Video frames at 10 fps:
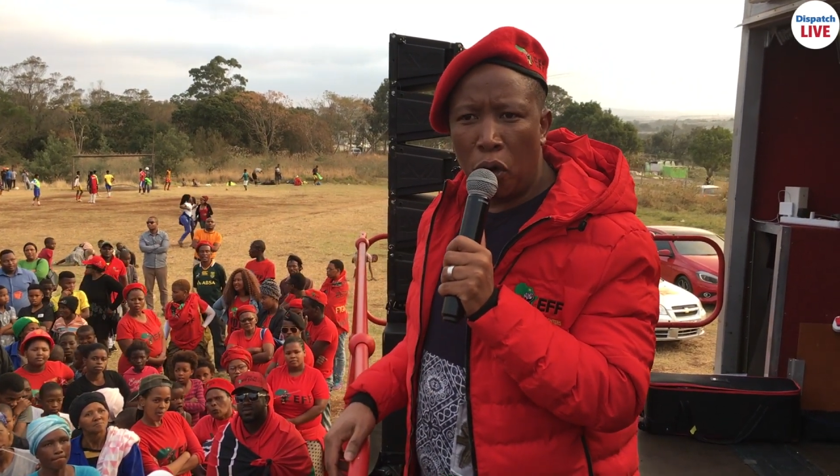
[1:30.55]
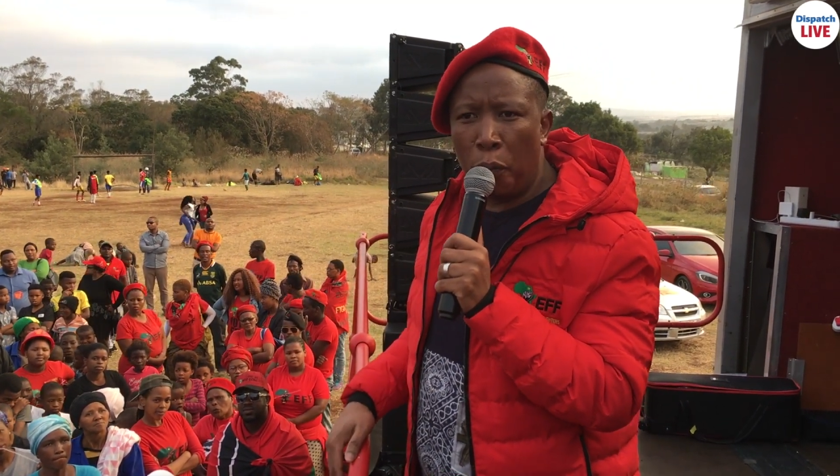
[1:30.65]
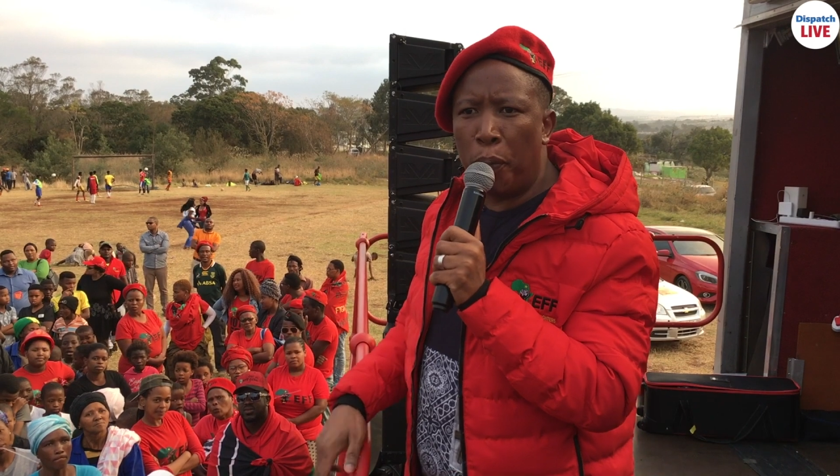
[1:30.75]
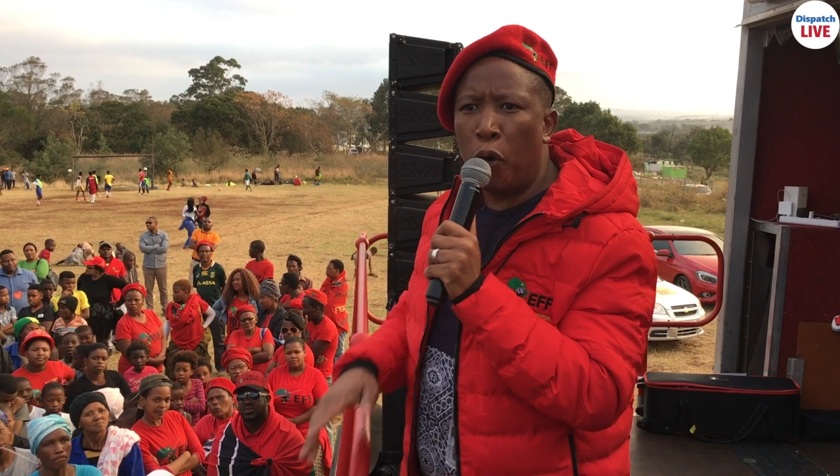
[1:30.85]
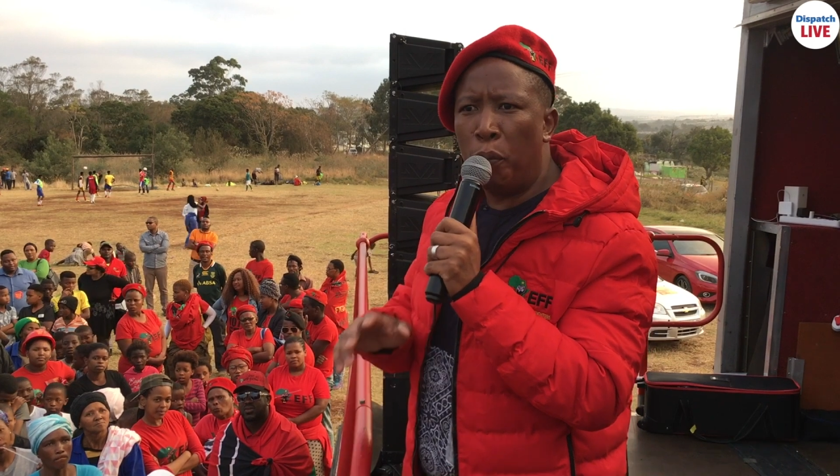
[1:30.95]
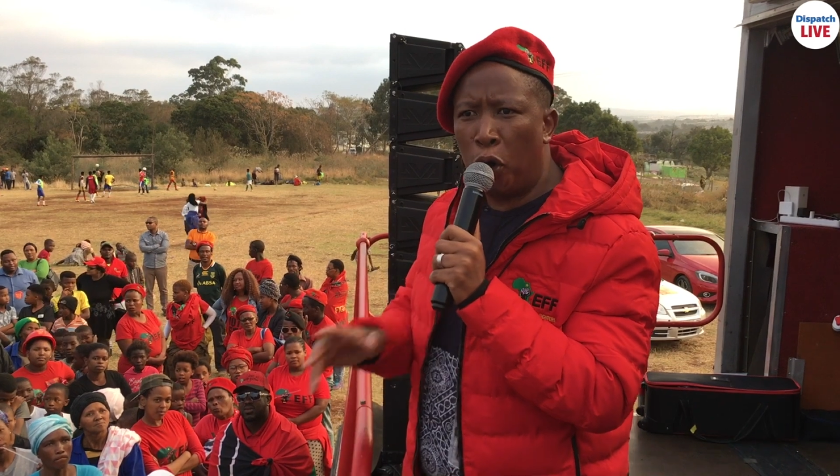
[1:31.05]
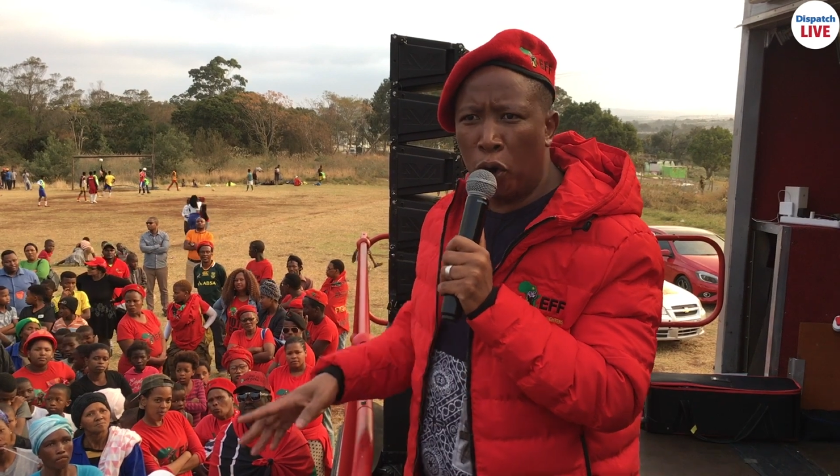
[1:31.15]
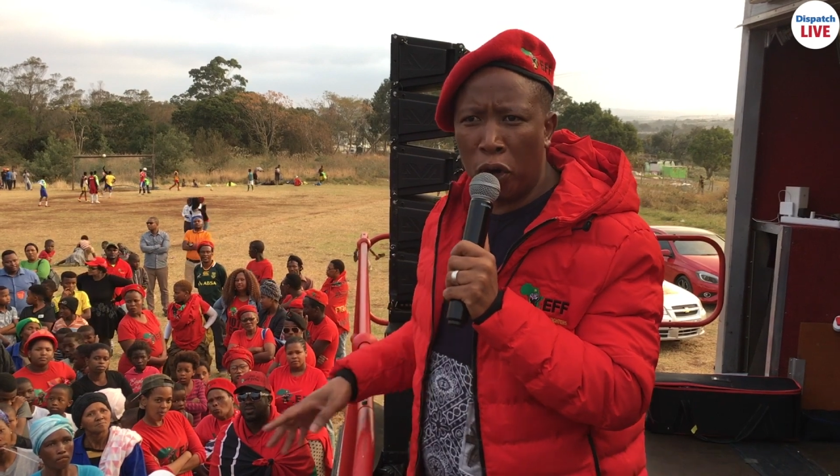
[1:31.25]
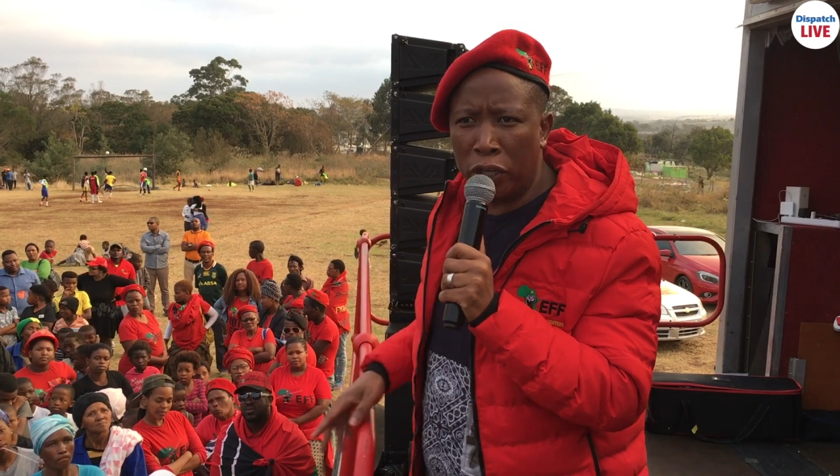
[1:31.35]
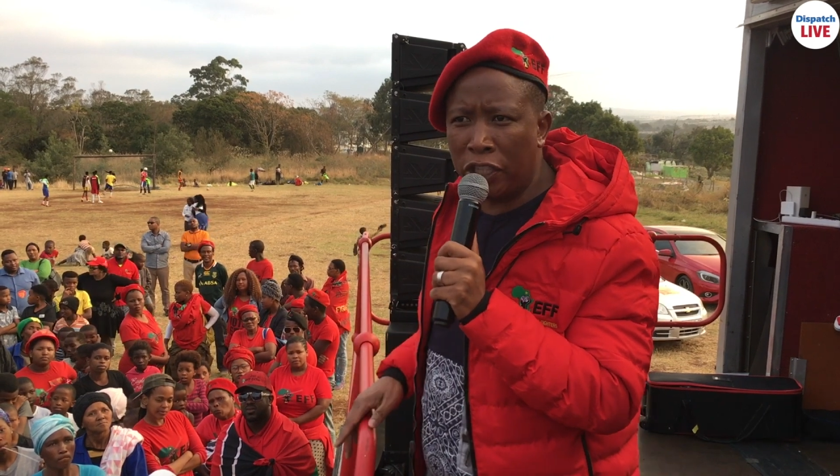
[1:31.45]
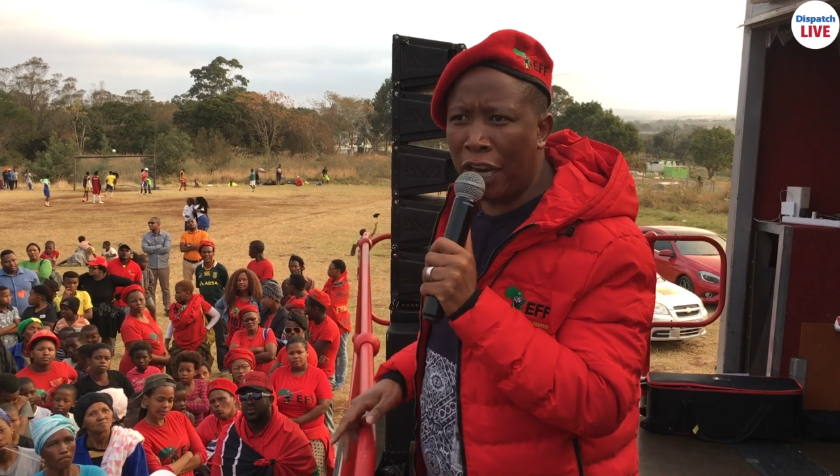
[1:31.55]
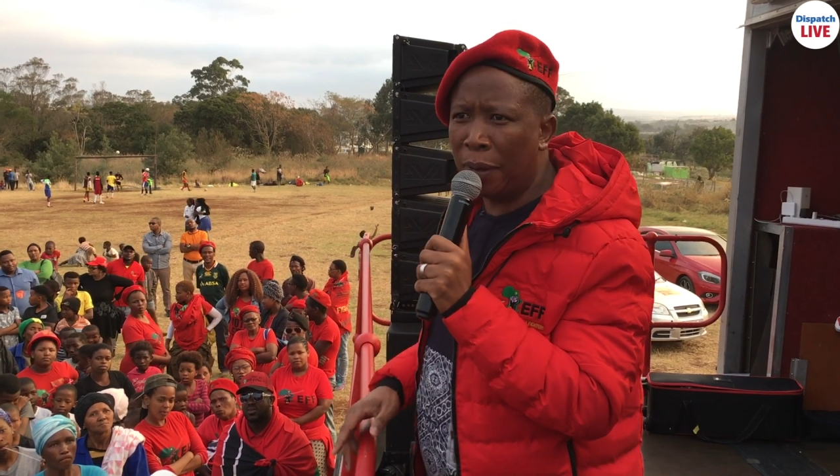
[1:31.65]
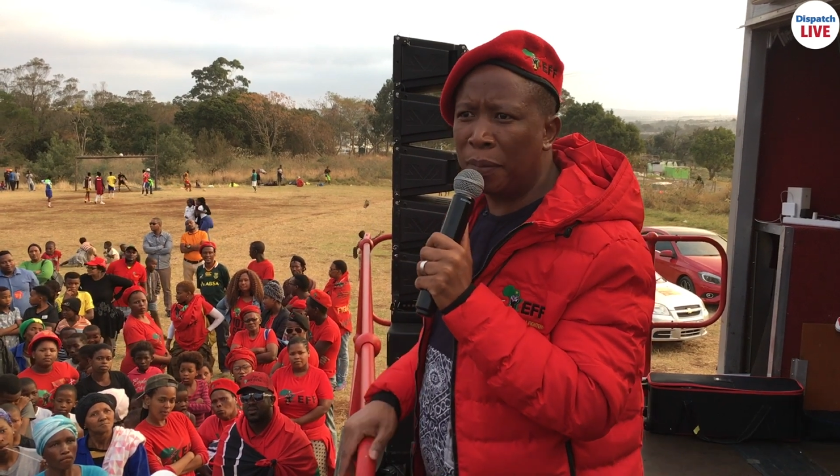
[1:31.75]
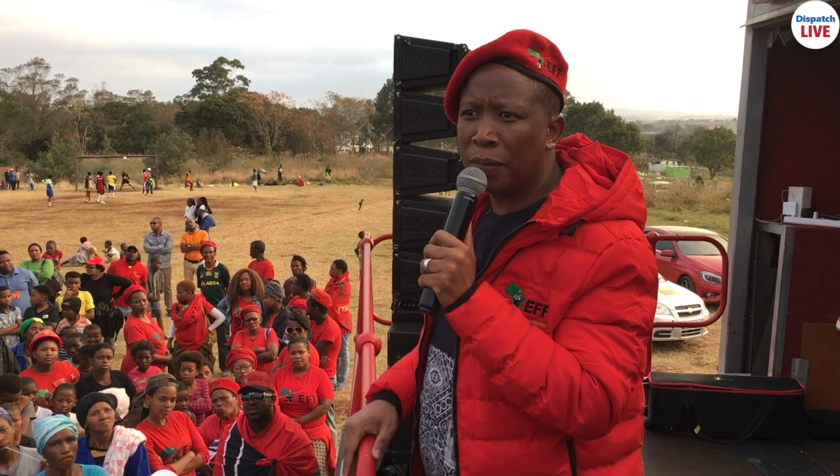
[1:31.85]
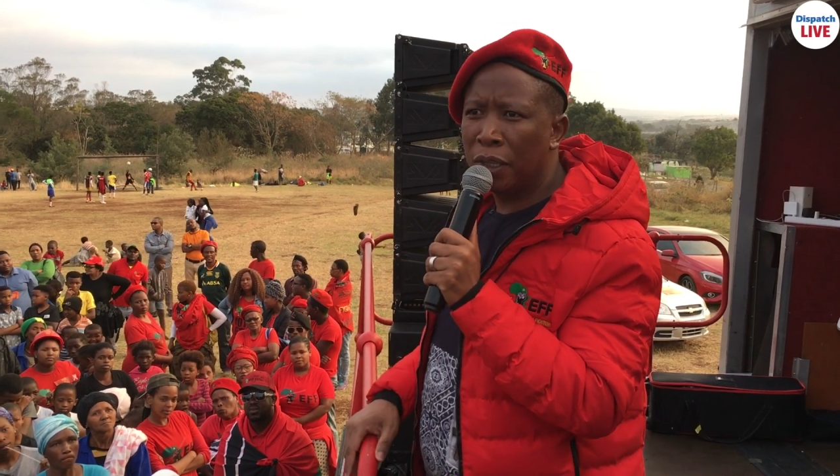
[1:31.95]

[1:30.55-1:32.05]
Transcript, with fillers: or Pumo Loshem.